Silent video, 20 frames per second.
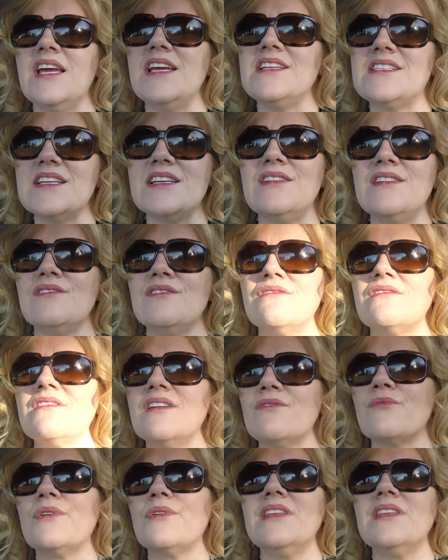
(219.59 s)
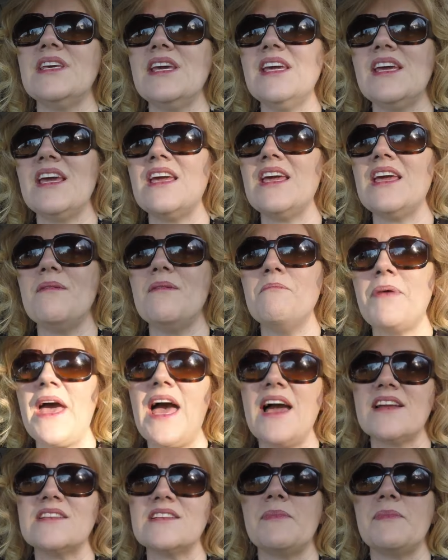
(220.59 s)
it didn't really
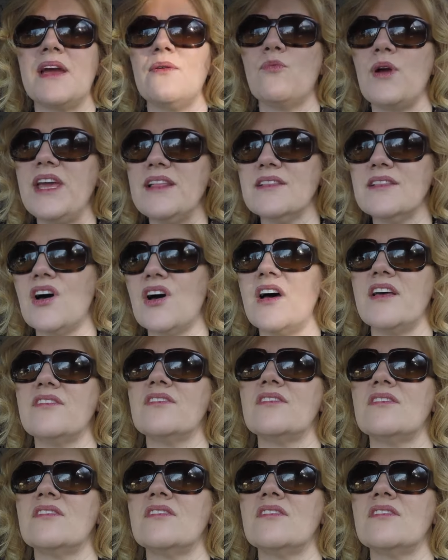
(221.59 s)
impact my weight loss.